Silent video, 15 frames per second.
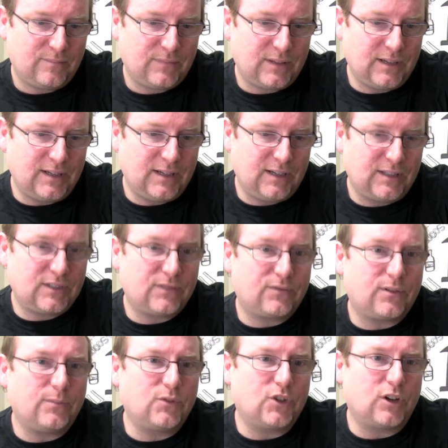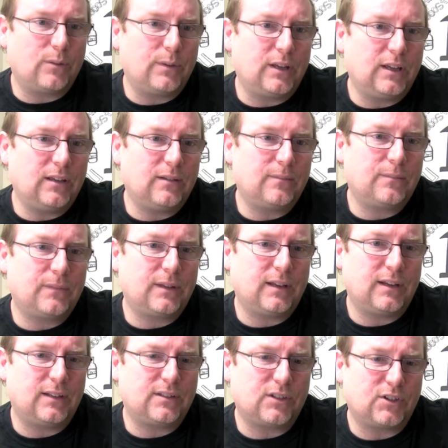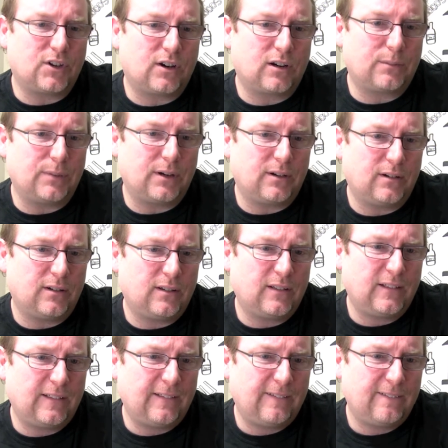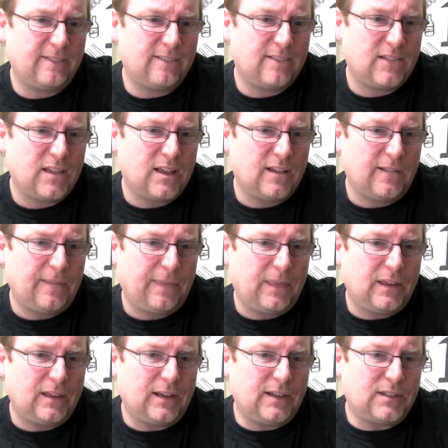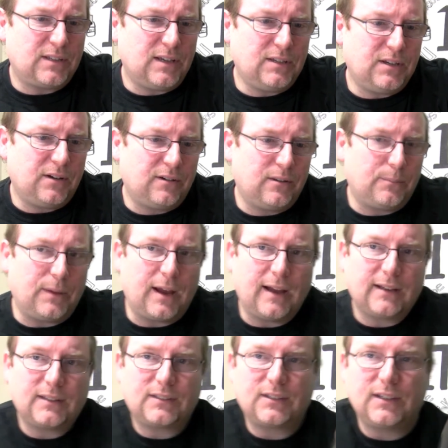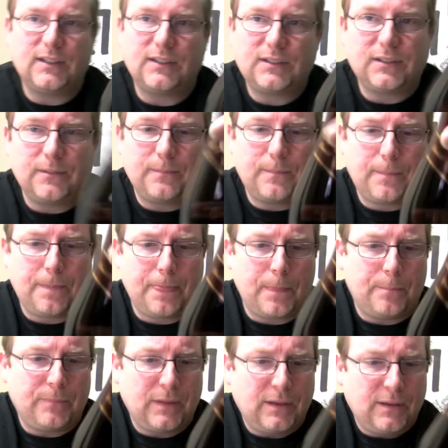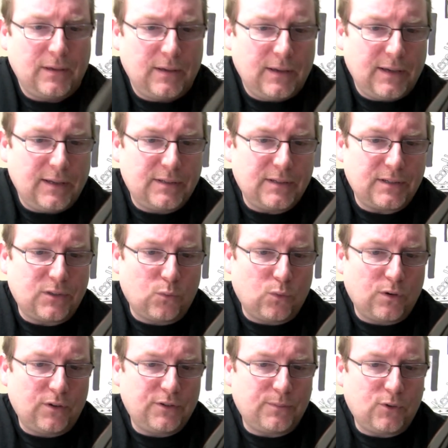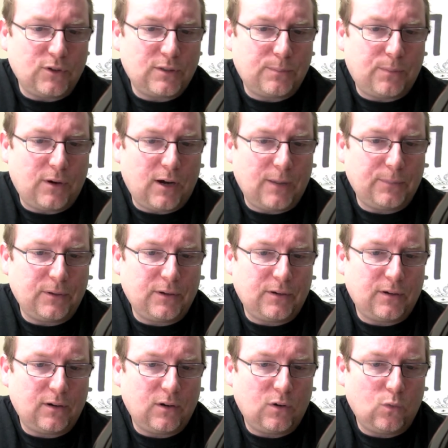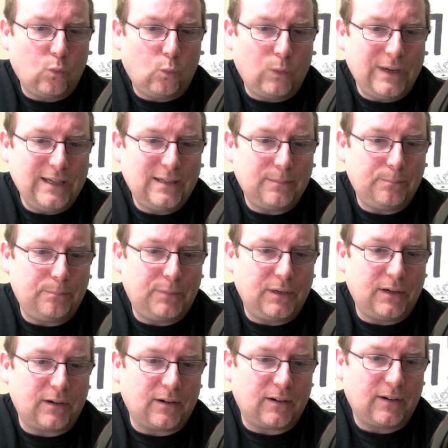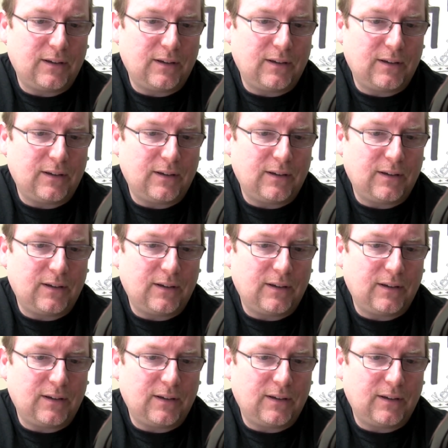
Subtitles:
It's from Germany, and it's a dark beer. And it says here on the back, it says the world's most popular wheat beer,